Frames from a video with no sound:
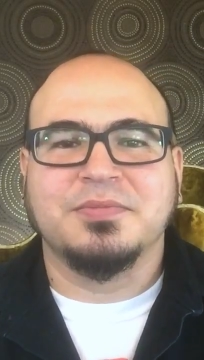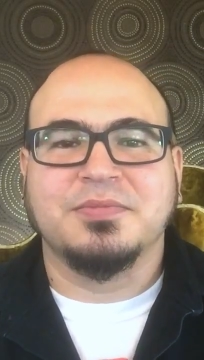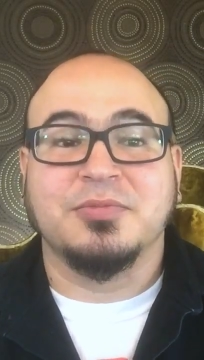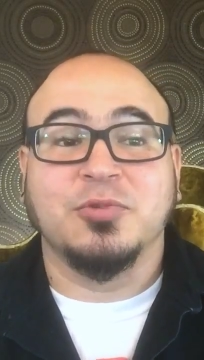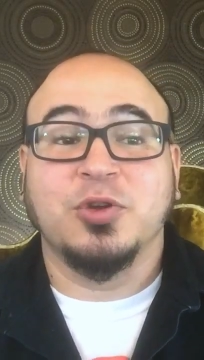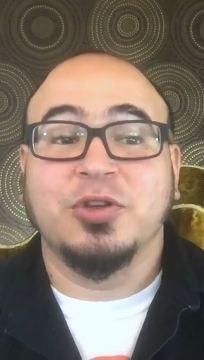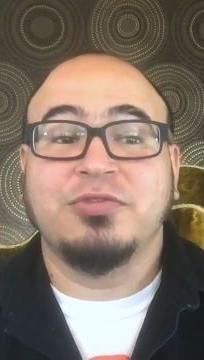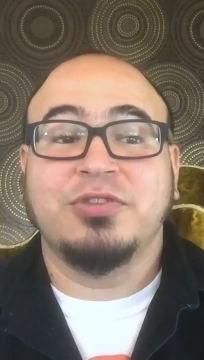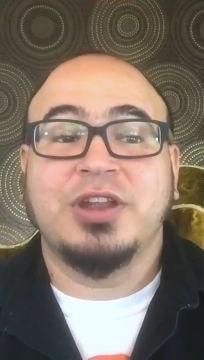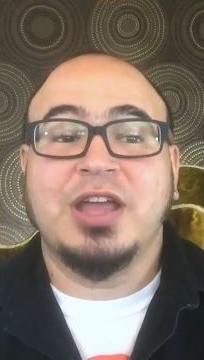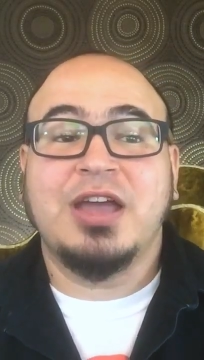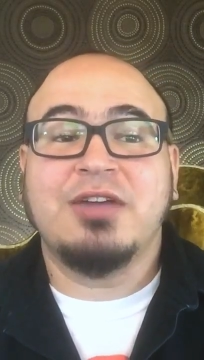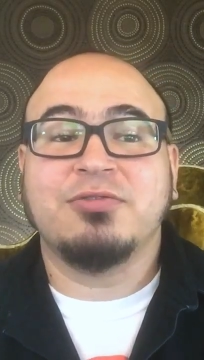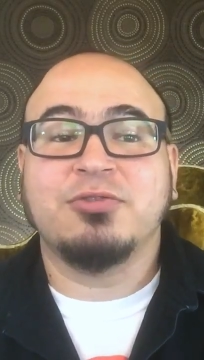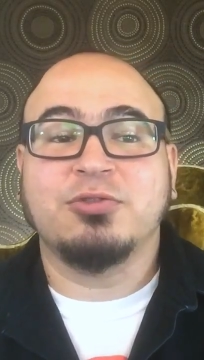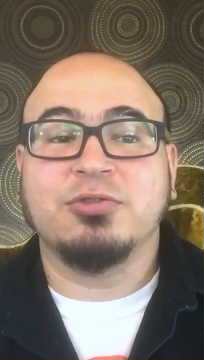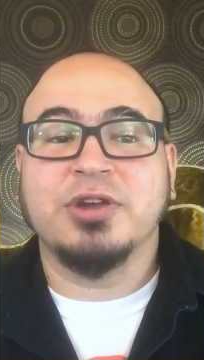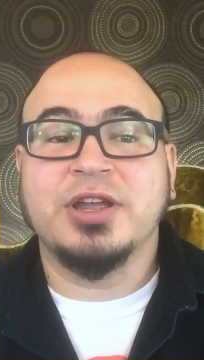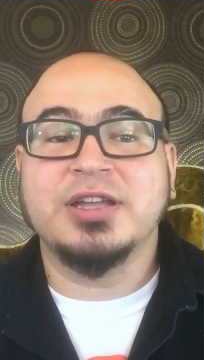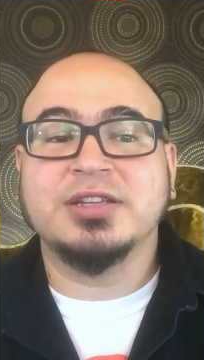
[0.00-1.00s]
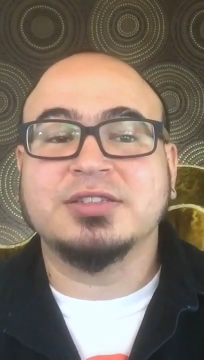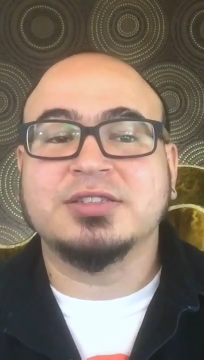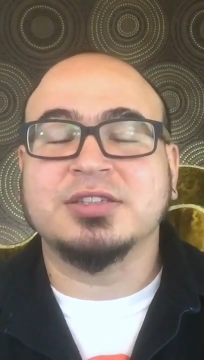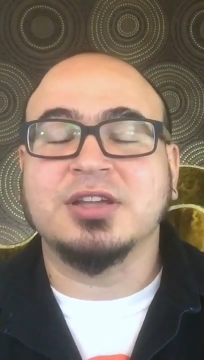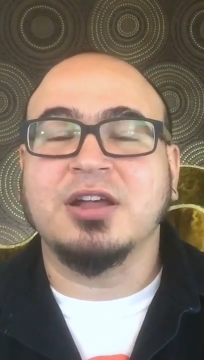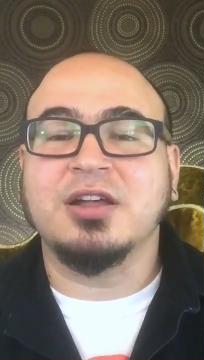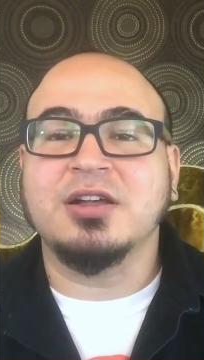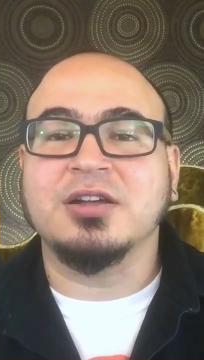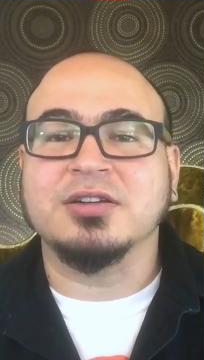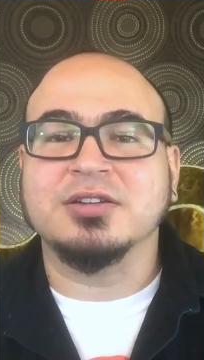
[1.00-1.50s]
We even have great
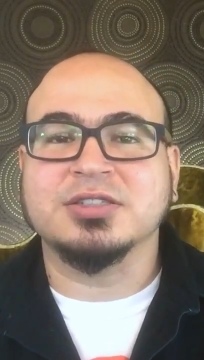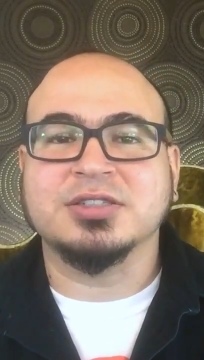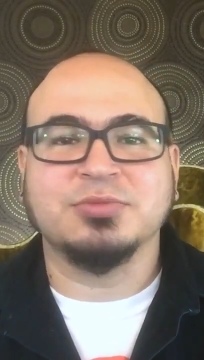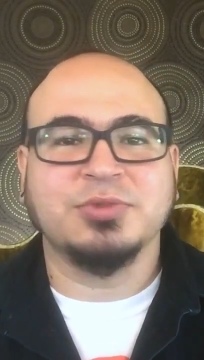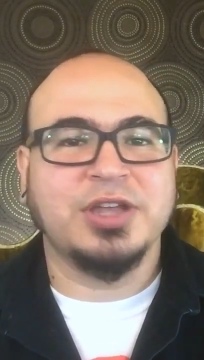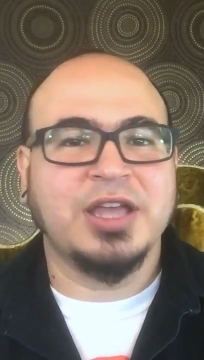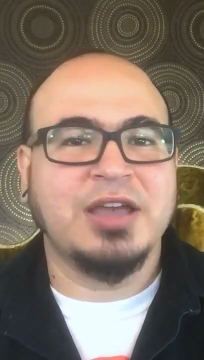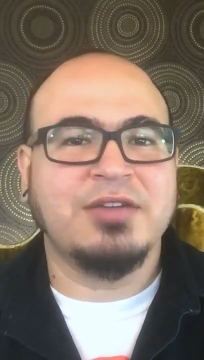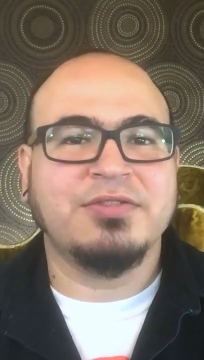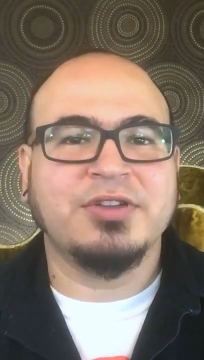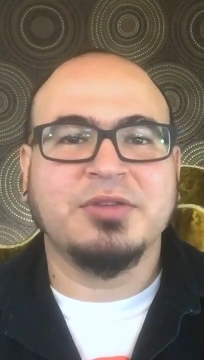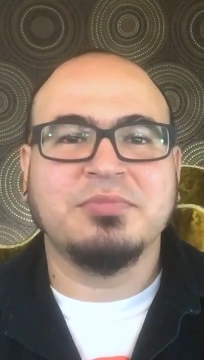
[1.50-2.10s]
songs, and we have an